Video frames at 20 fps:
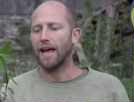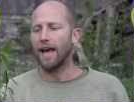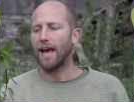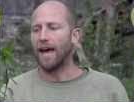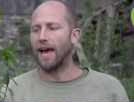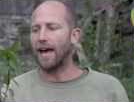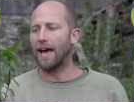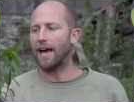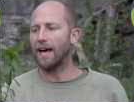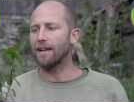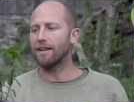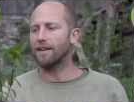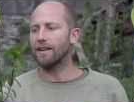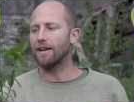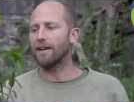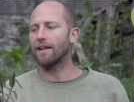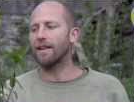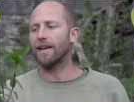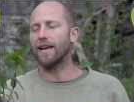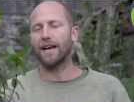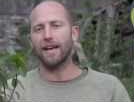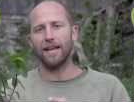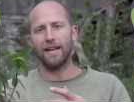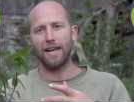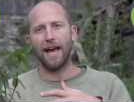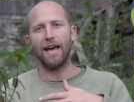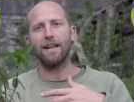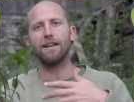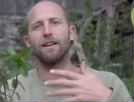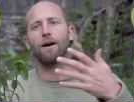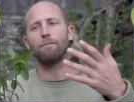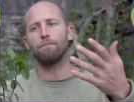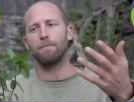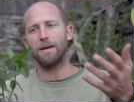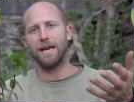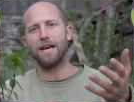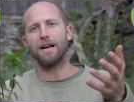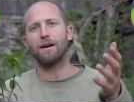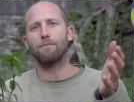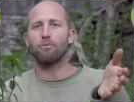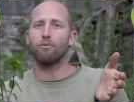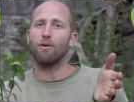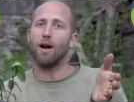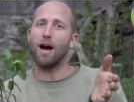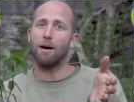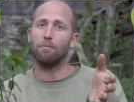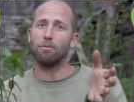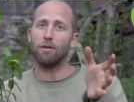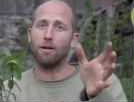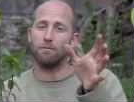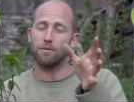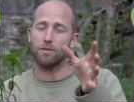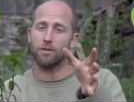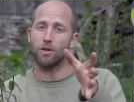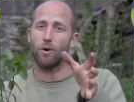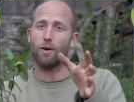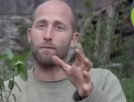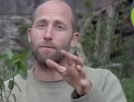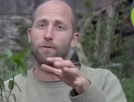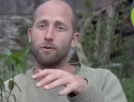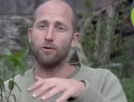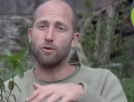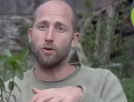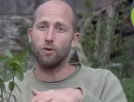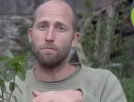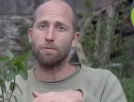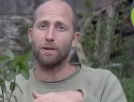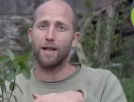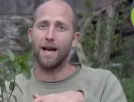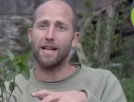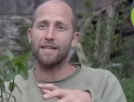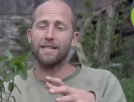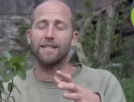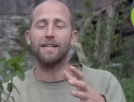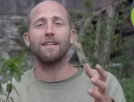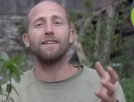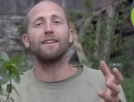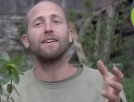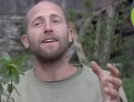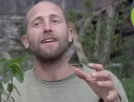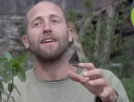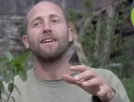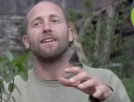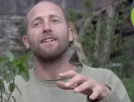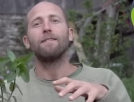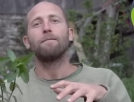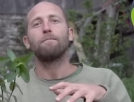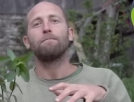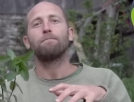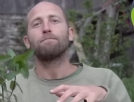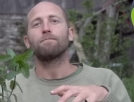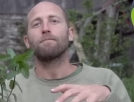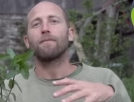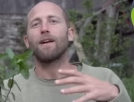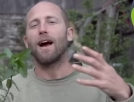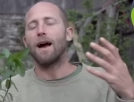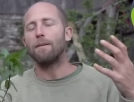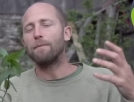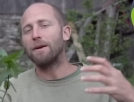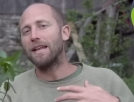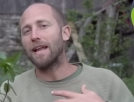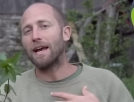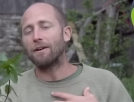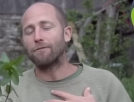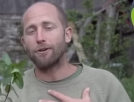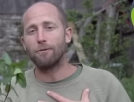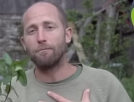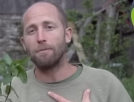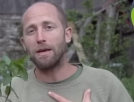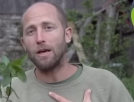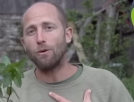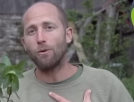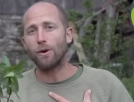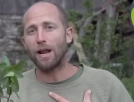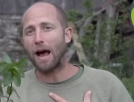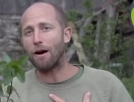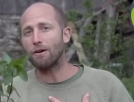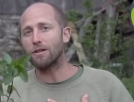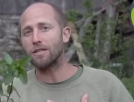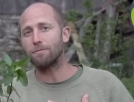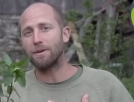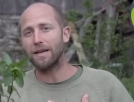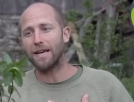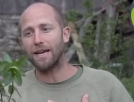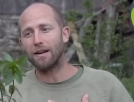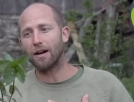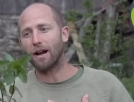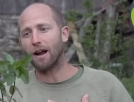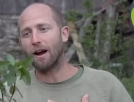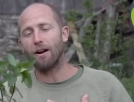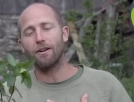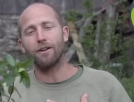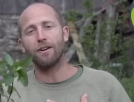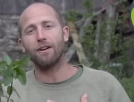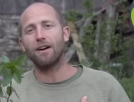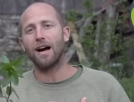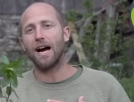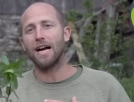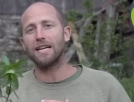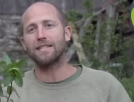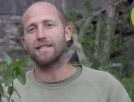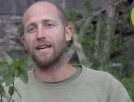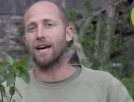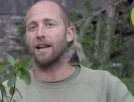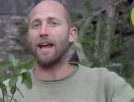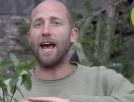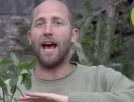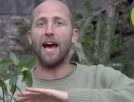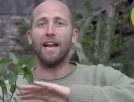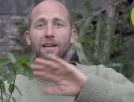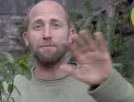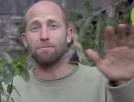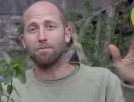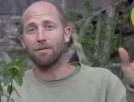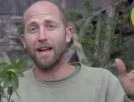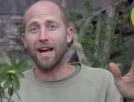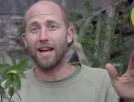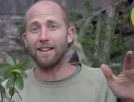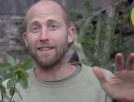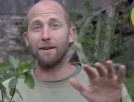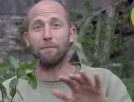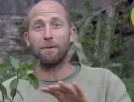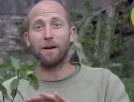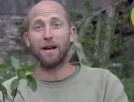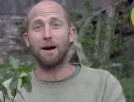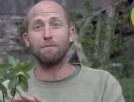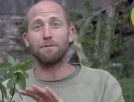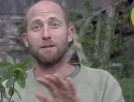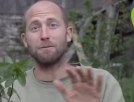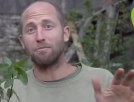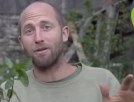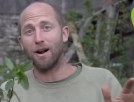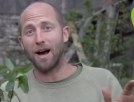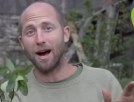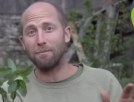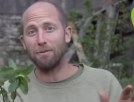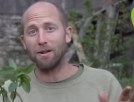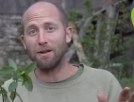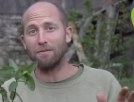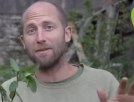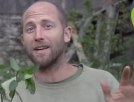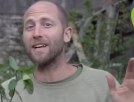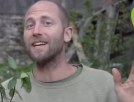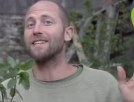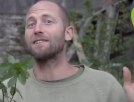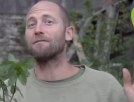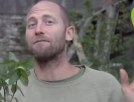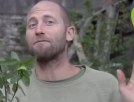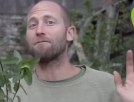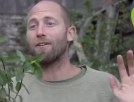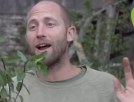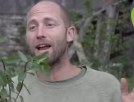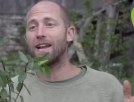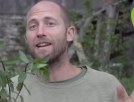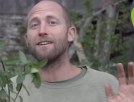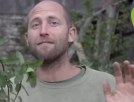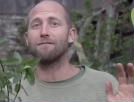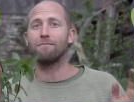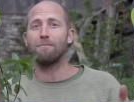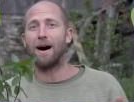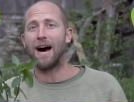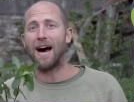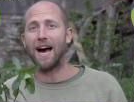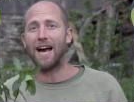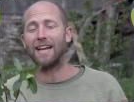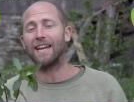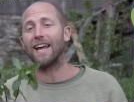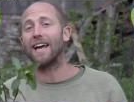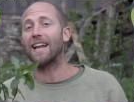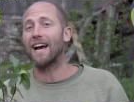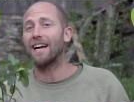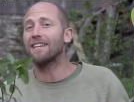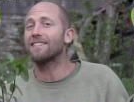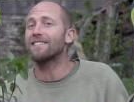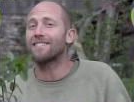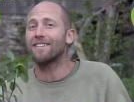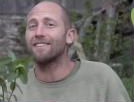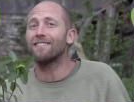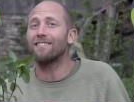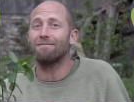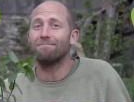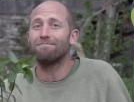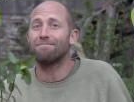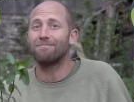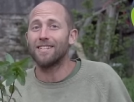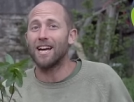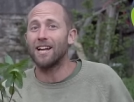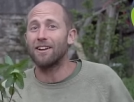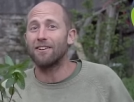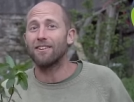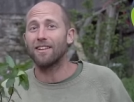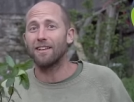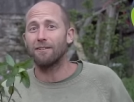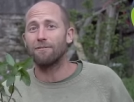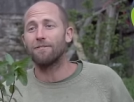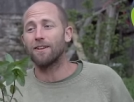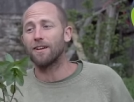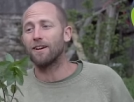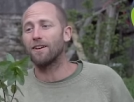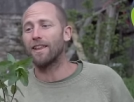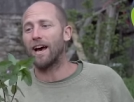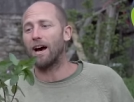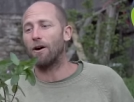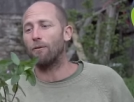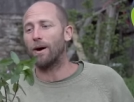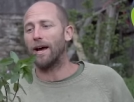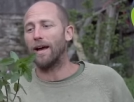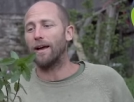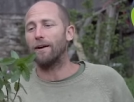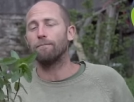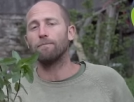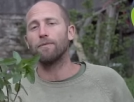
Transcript: and it can end up being a problem. So if you do plant it, I mean, for me, when I was a beginner gardener, I said any plant that becomes a problem is a friend of mine, and I still generally feel that way.